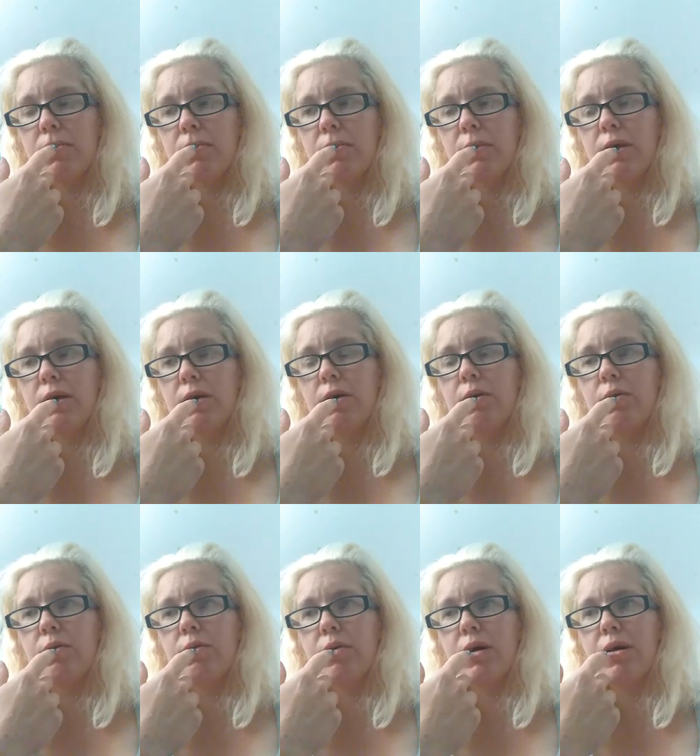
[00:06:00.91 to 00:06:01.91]
guy from
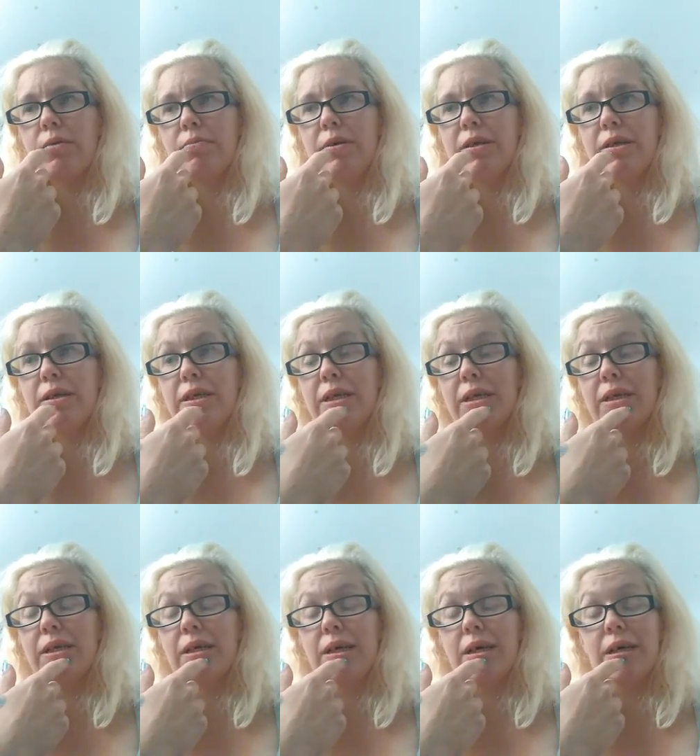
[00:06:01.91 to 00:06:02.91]
Maryland
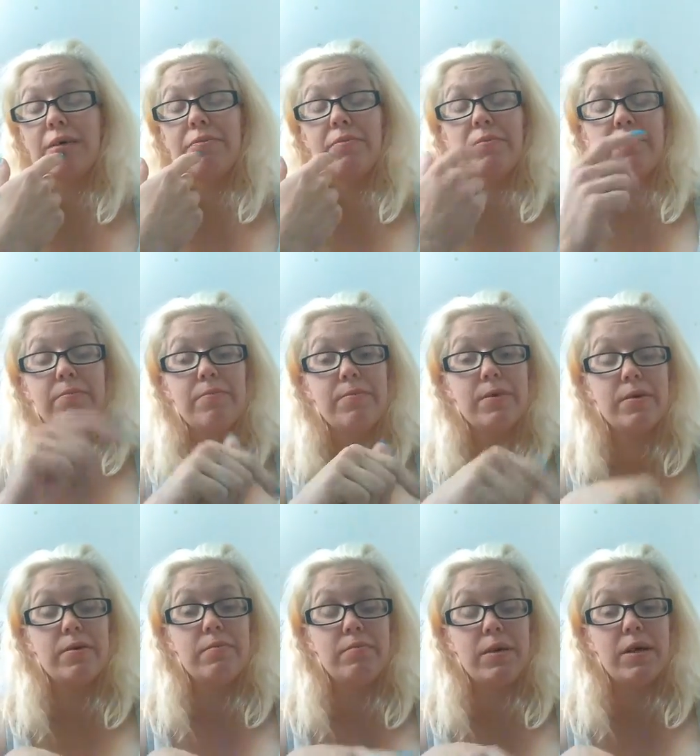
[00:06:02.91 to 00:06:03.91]
that, you
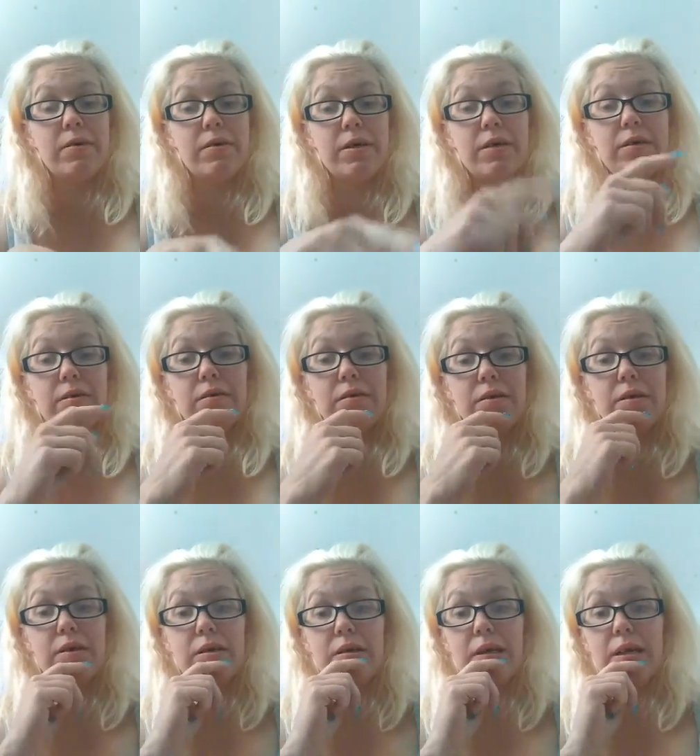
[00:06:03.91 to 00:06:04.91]
know, was
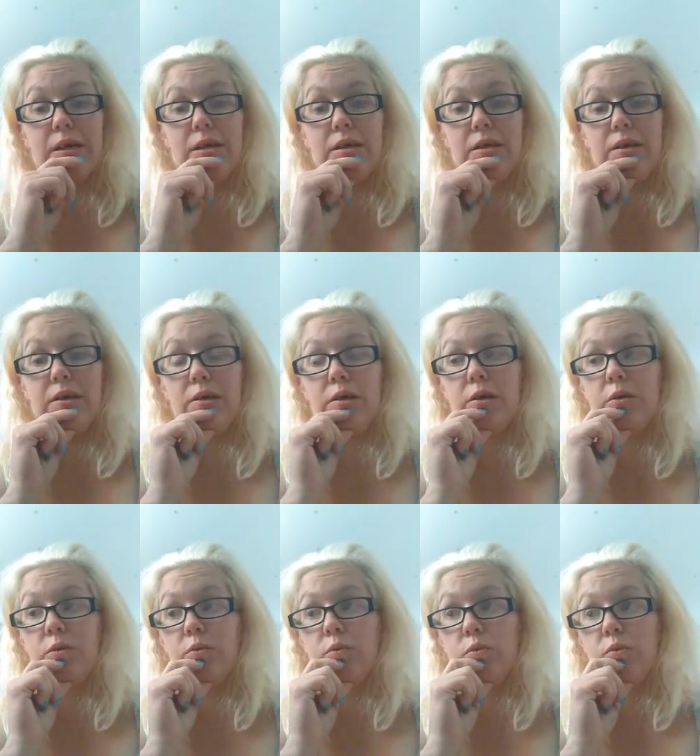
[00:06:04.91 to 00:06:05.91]
there when I needed
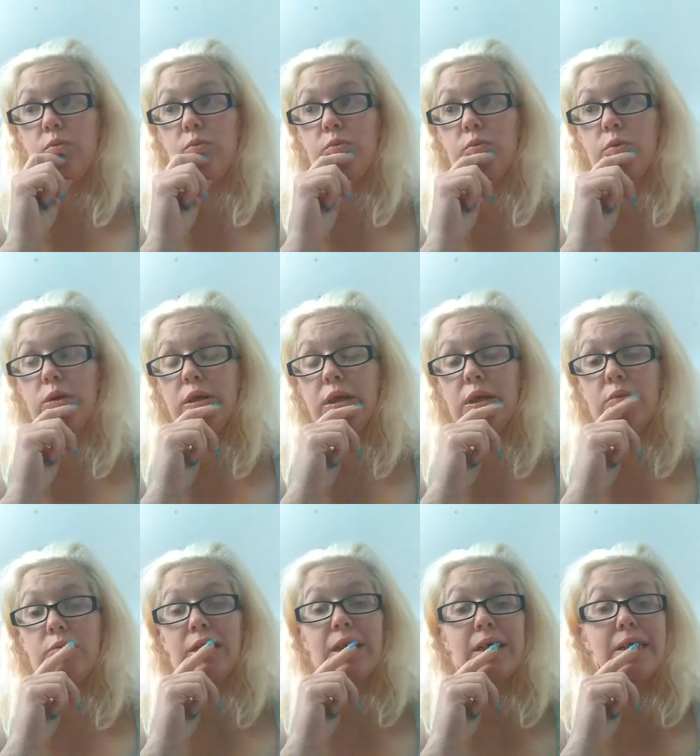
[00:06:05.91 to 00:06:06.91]
somebody. I
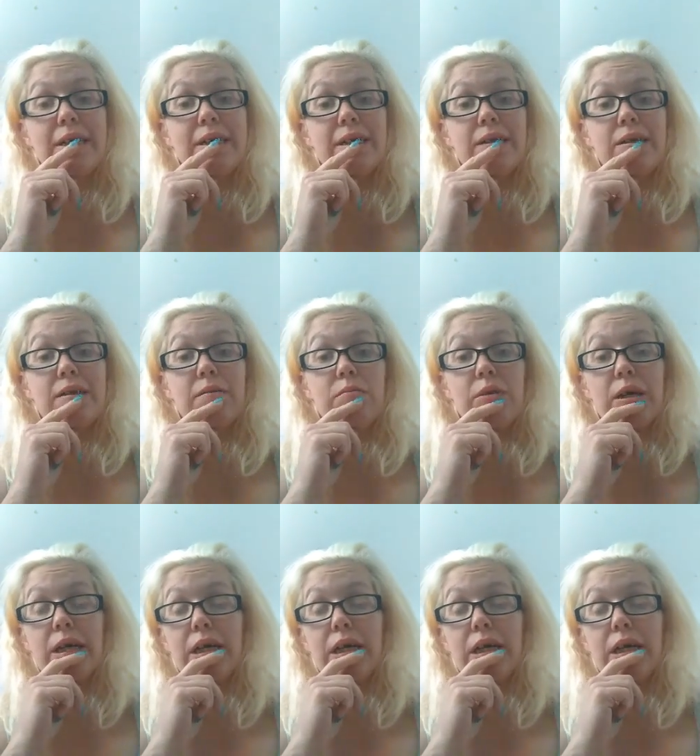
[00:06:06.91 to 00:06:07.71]
don't know how, I don't